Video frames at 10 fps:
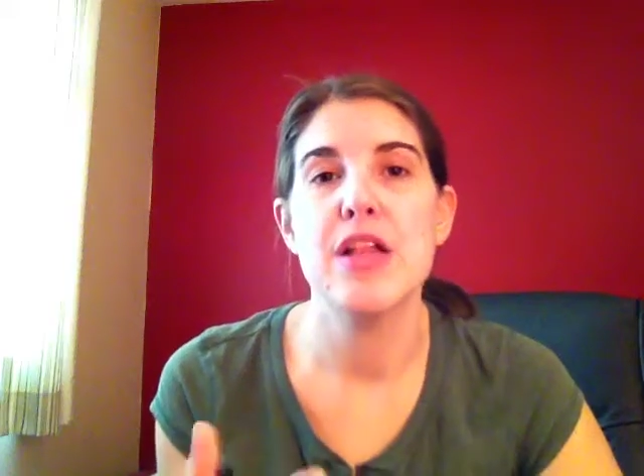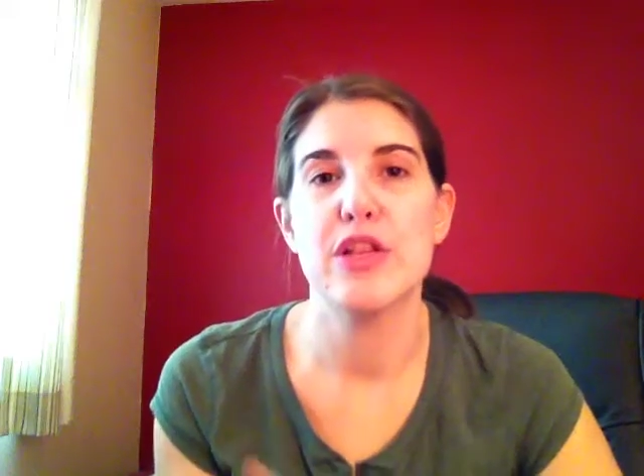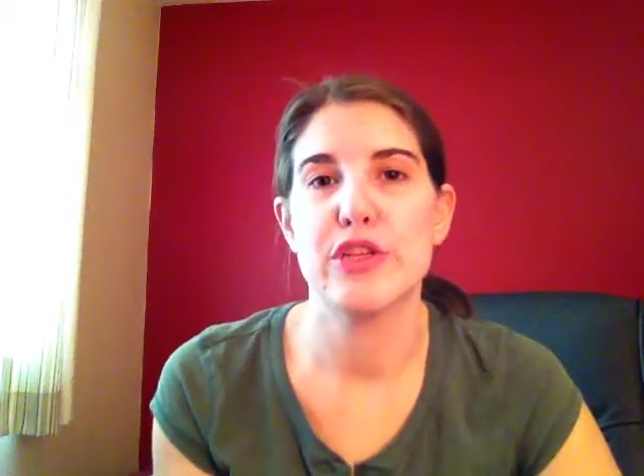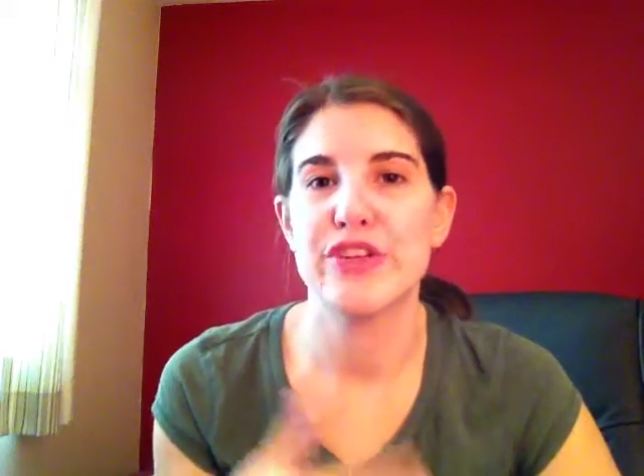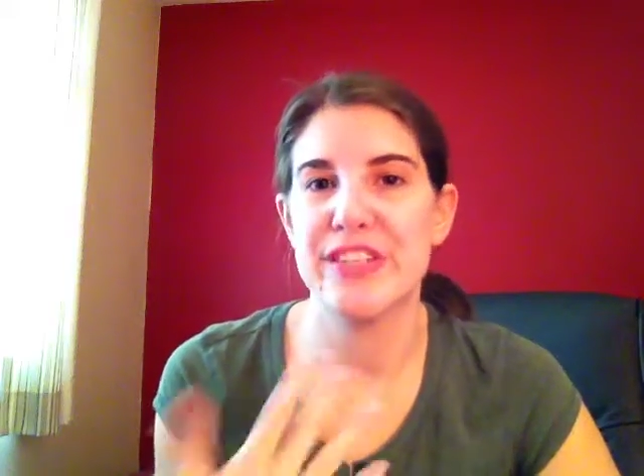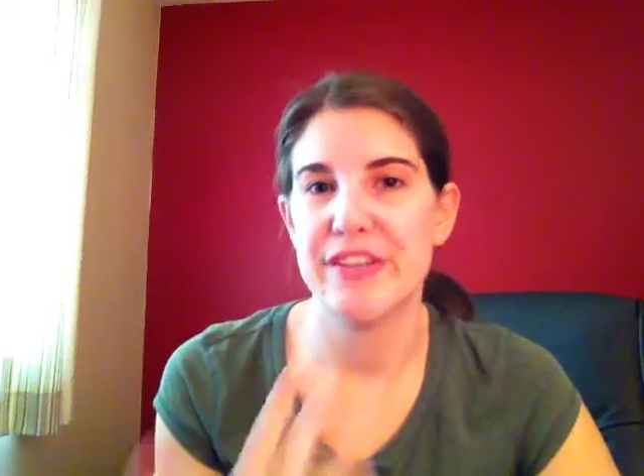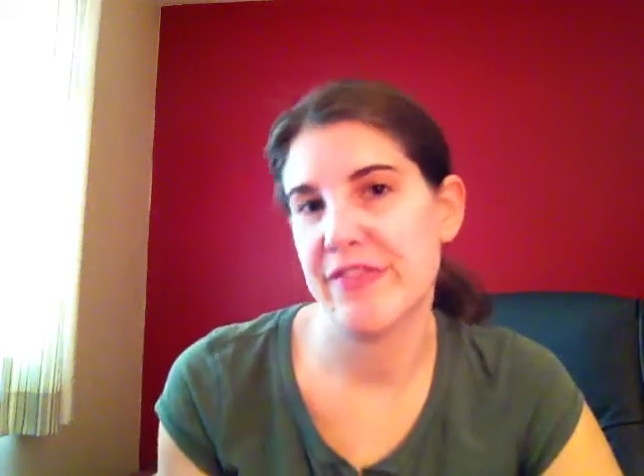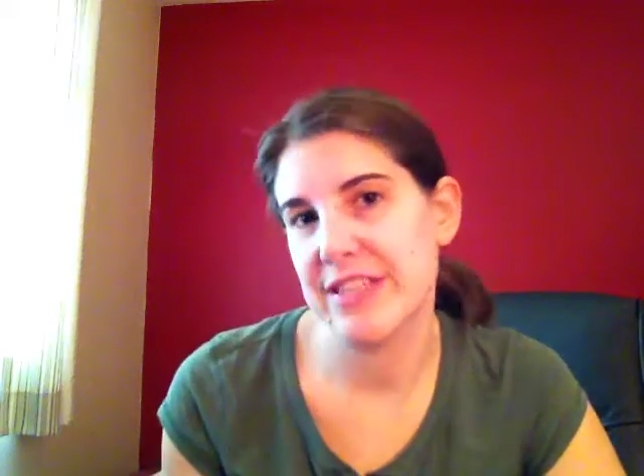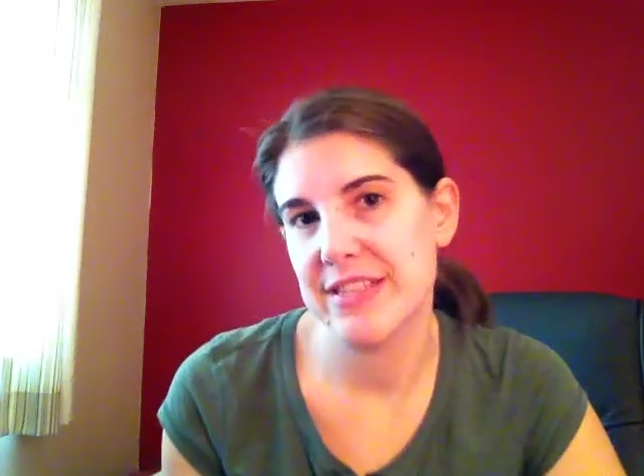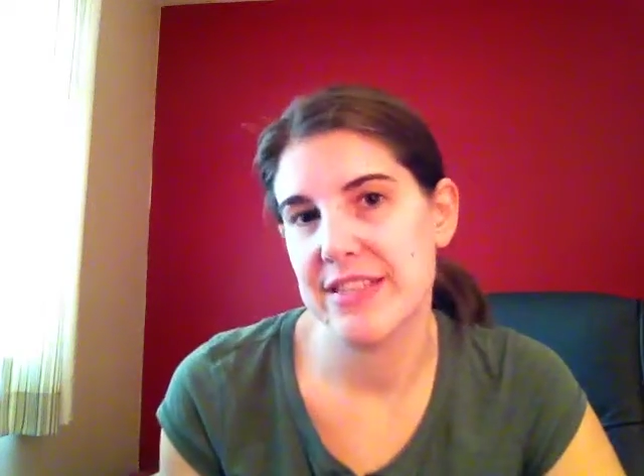learned
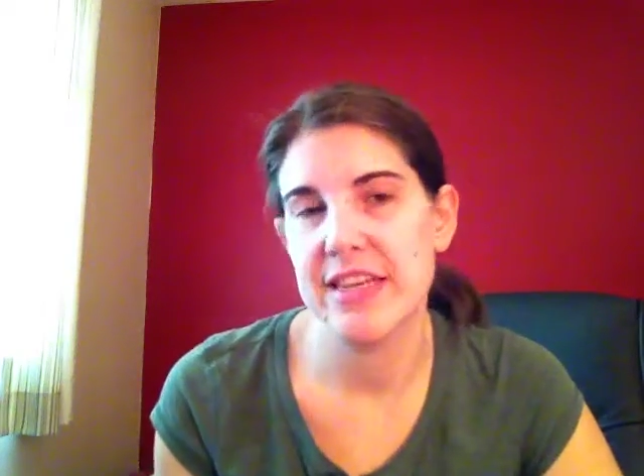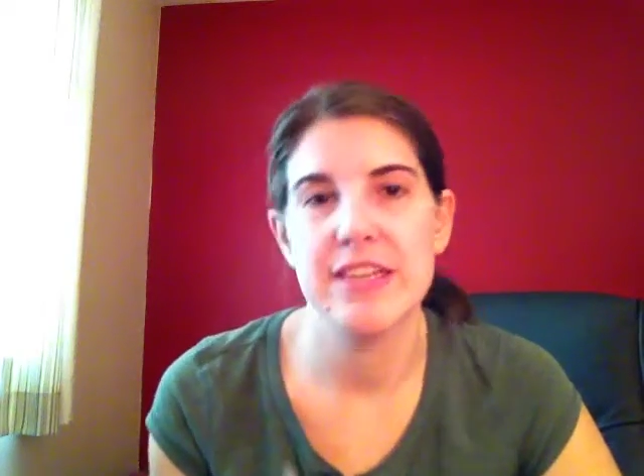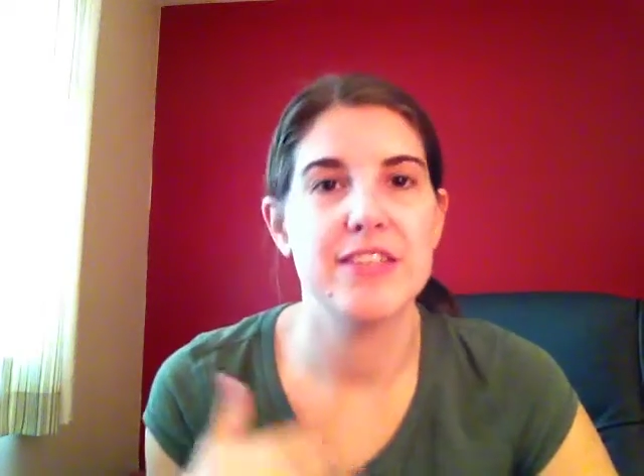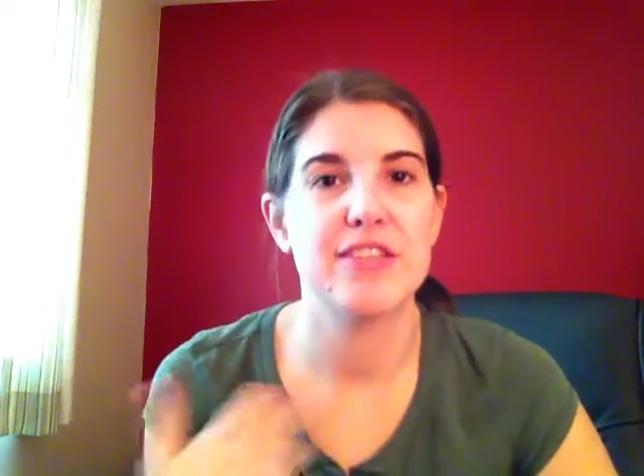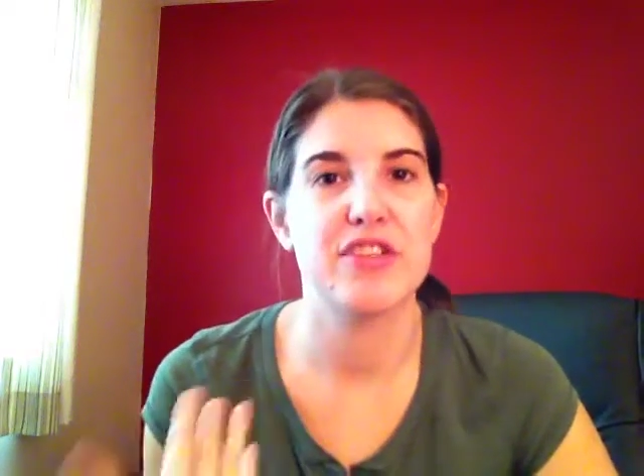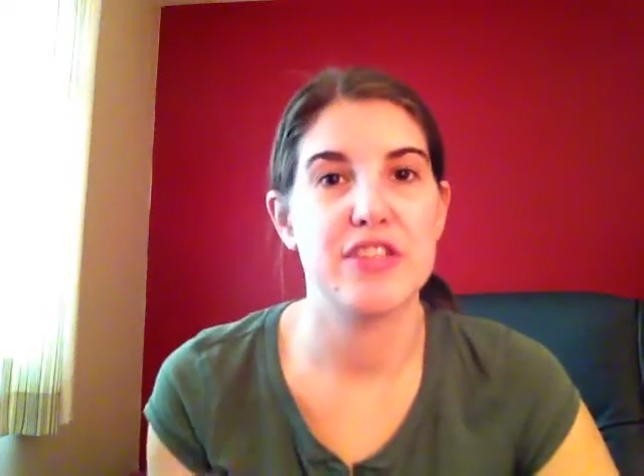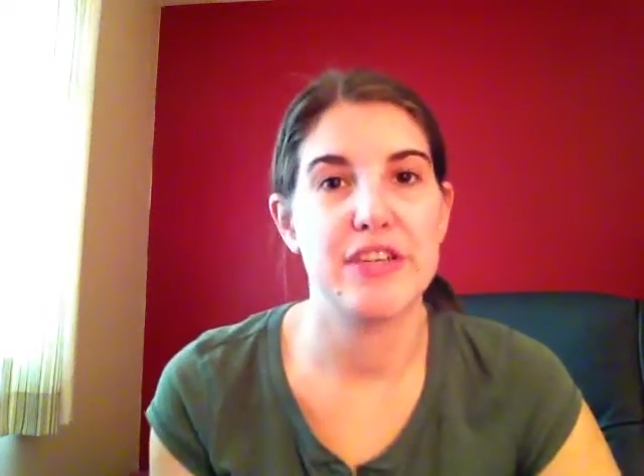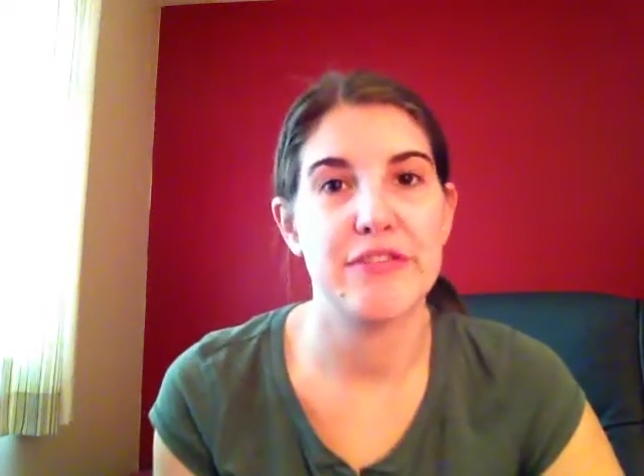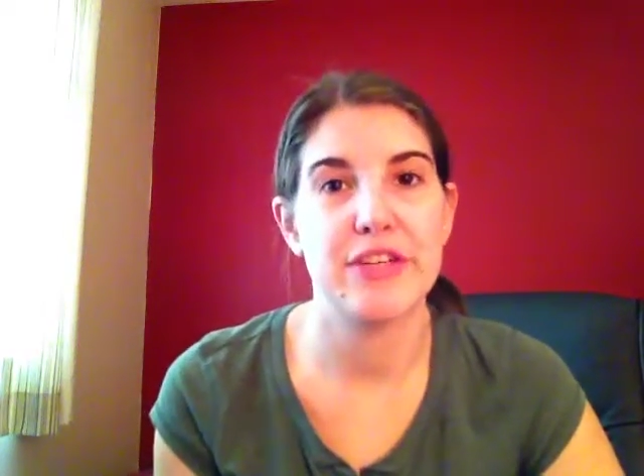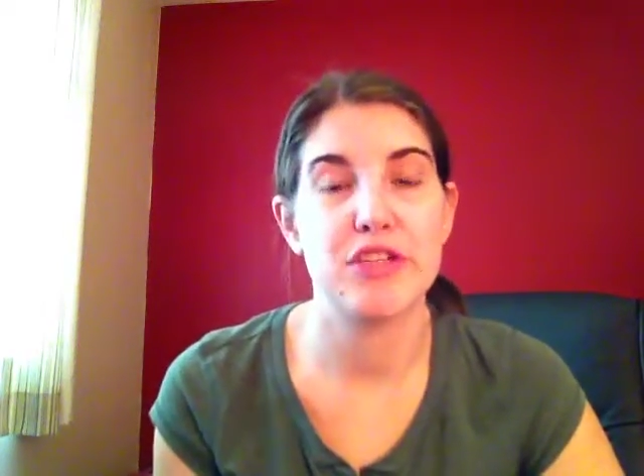different skills, learned
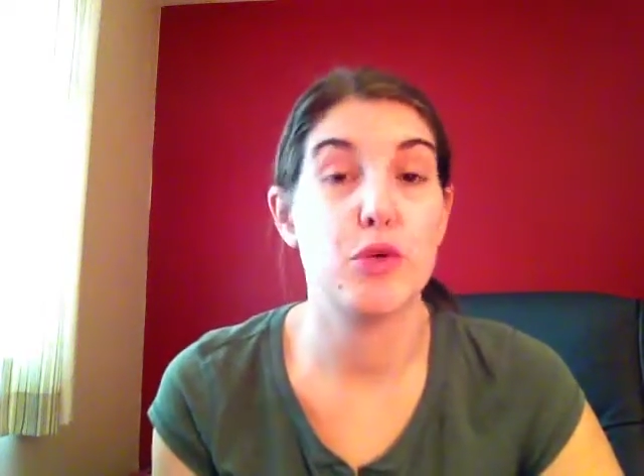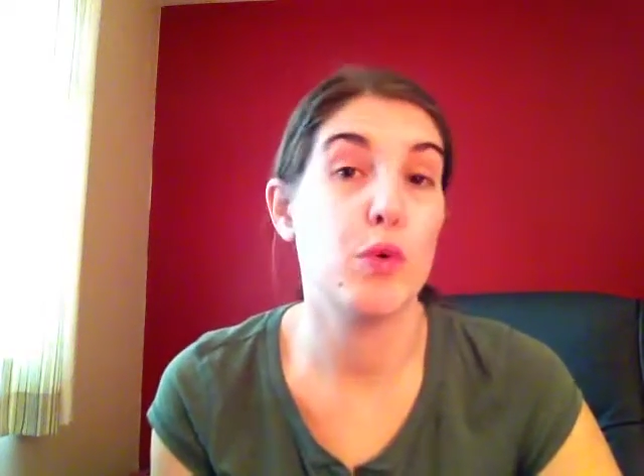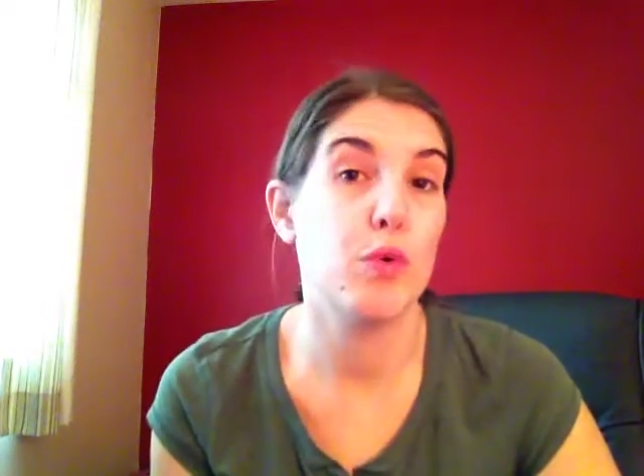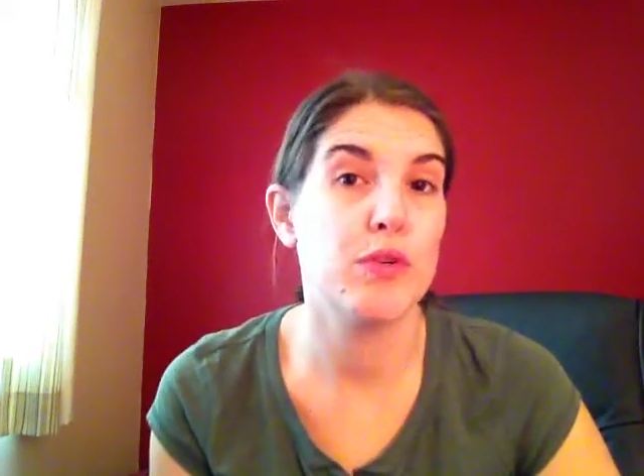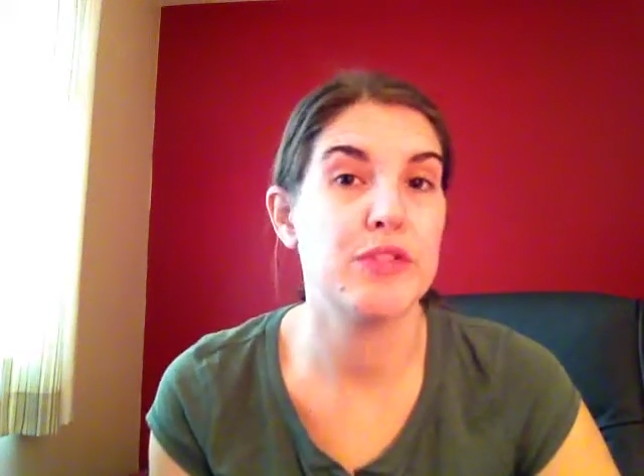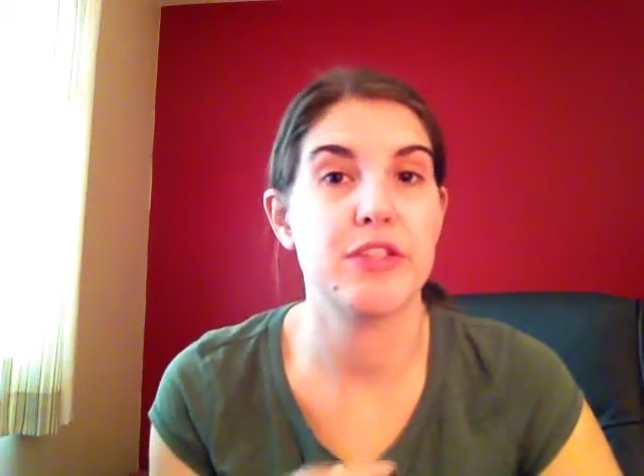different tools,